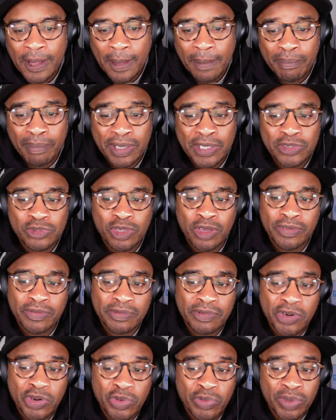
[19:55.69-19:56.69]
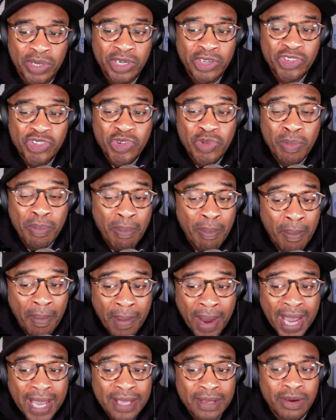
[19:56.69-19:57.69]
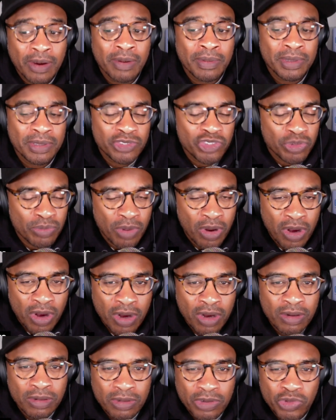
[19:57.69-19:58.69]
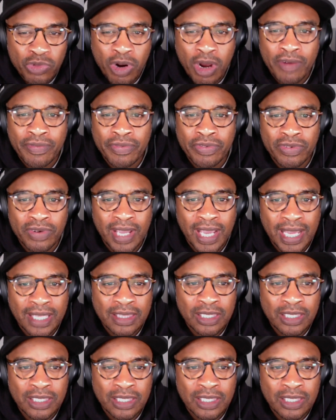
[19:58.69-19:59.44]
based off of careers, Jamal Crawford had the